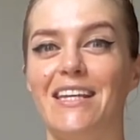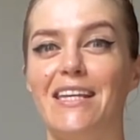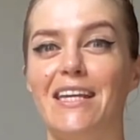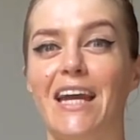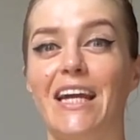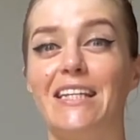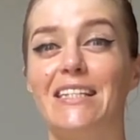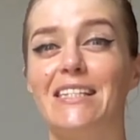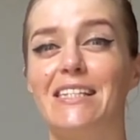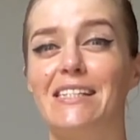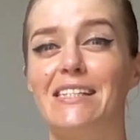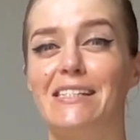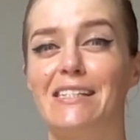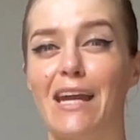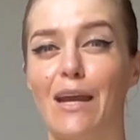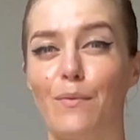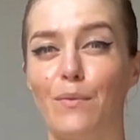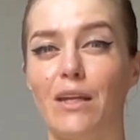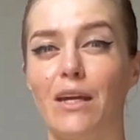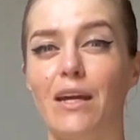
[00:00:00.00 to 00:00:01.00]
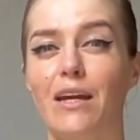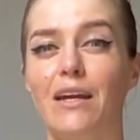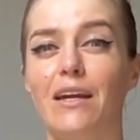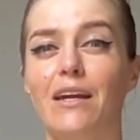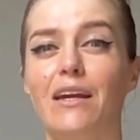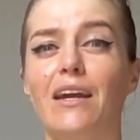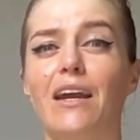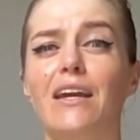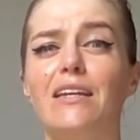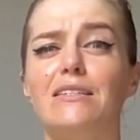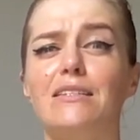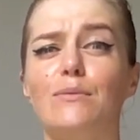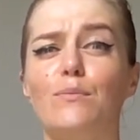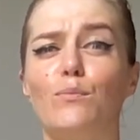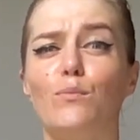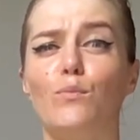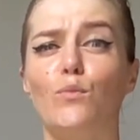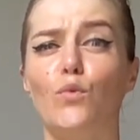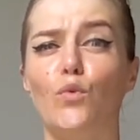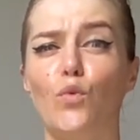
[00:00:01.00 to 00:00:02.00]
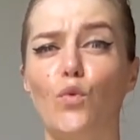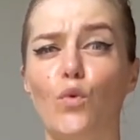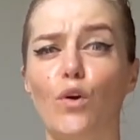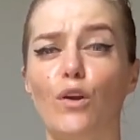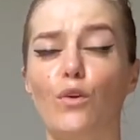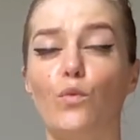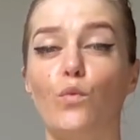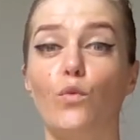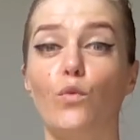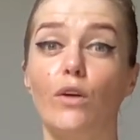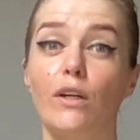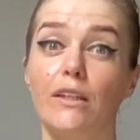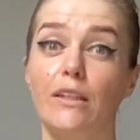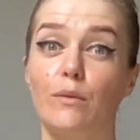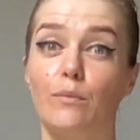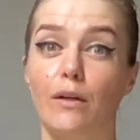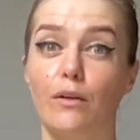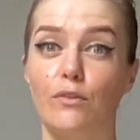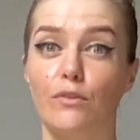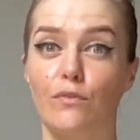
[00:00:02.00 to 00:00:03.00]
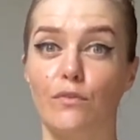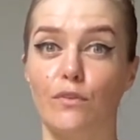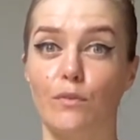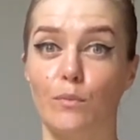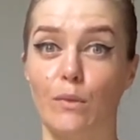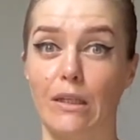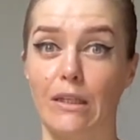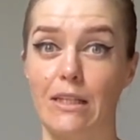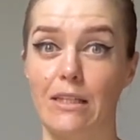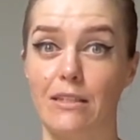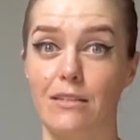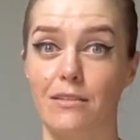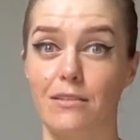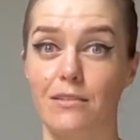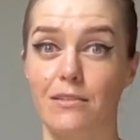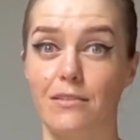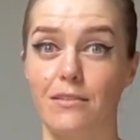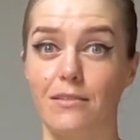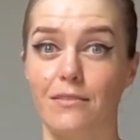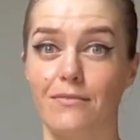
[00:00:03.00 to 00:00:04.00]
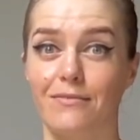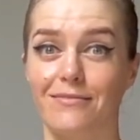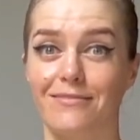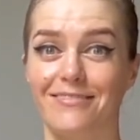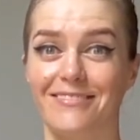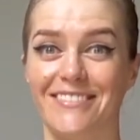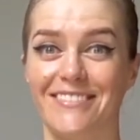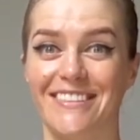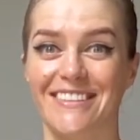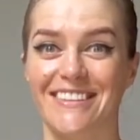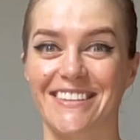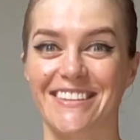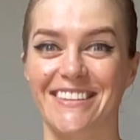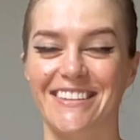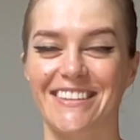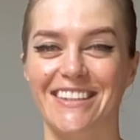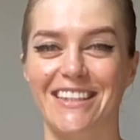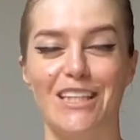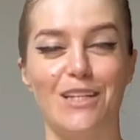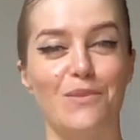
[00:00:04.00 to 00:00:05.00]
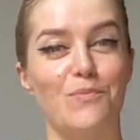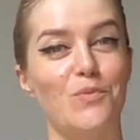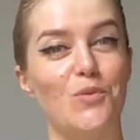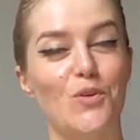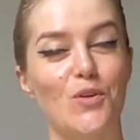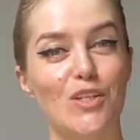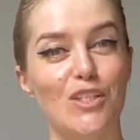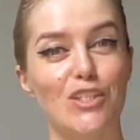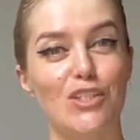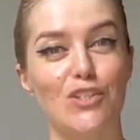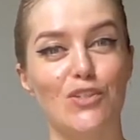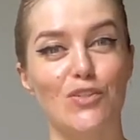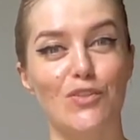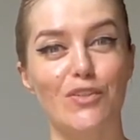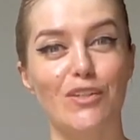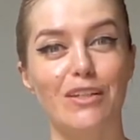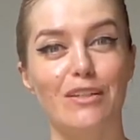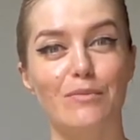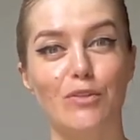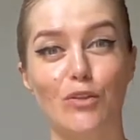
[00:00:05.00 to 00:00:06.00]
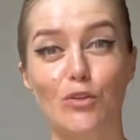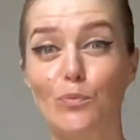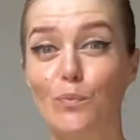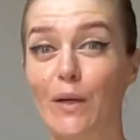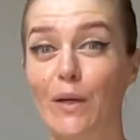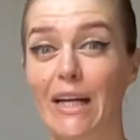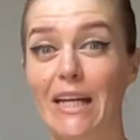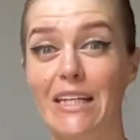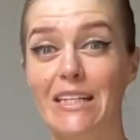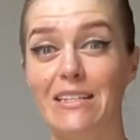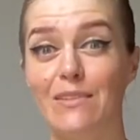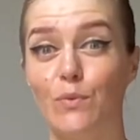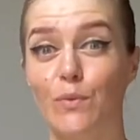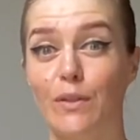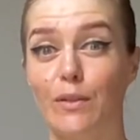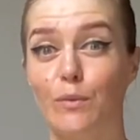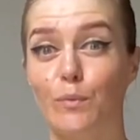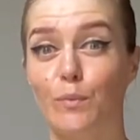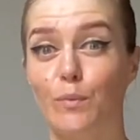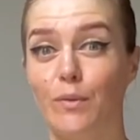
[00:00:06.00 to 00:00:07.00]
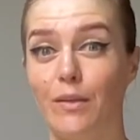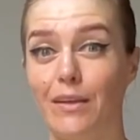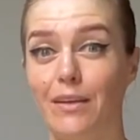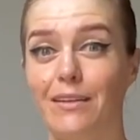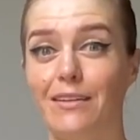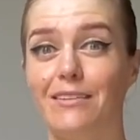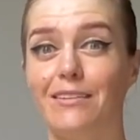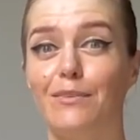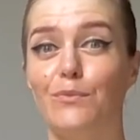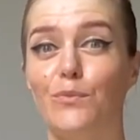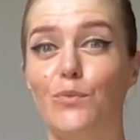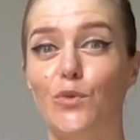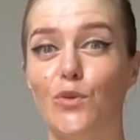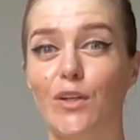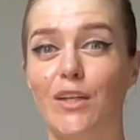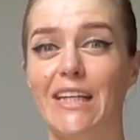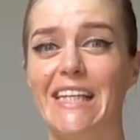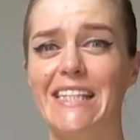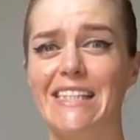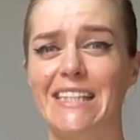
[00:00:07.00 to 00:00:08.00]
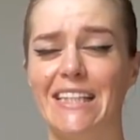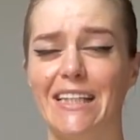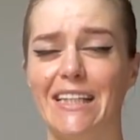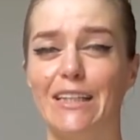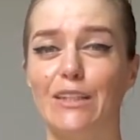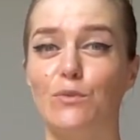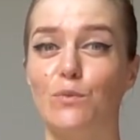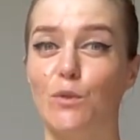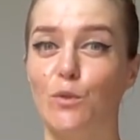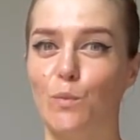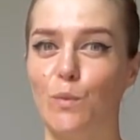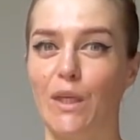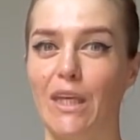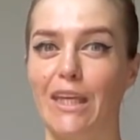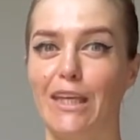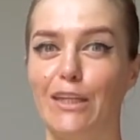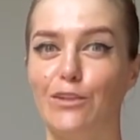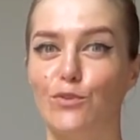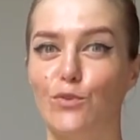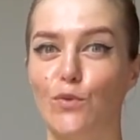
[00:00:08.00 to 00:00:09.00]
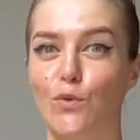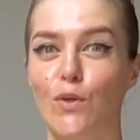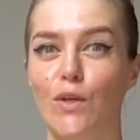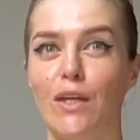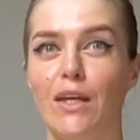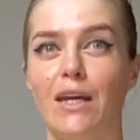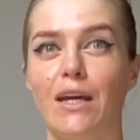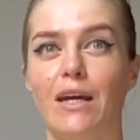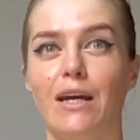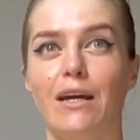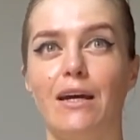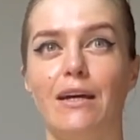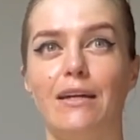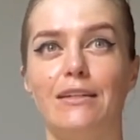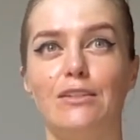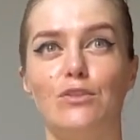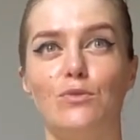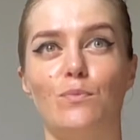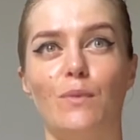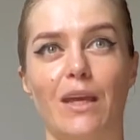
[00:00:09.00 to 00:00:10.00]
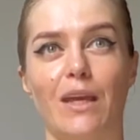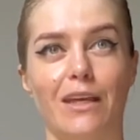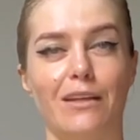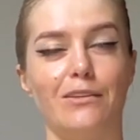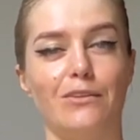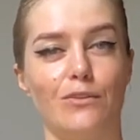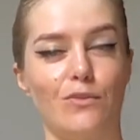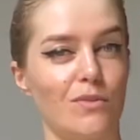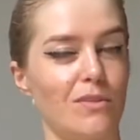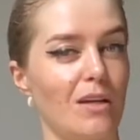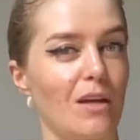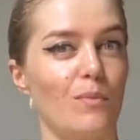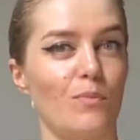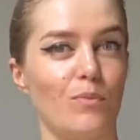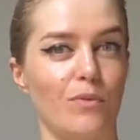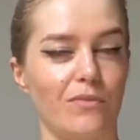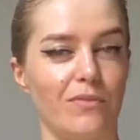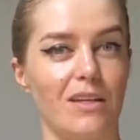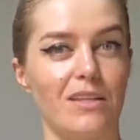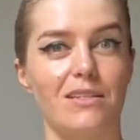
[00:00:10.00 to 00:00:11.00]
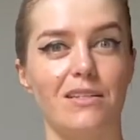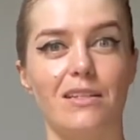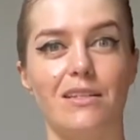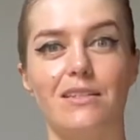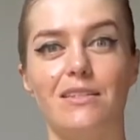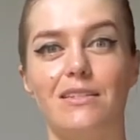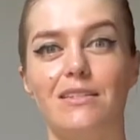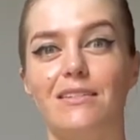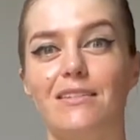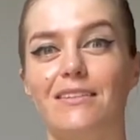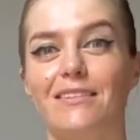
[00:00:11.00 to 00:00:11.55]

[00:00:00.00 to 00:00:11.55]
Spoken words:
And stamina is more work about of the mind. The more stronger your mind will be, the more easier it will be to make those type of asanas.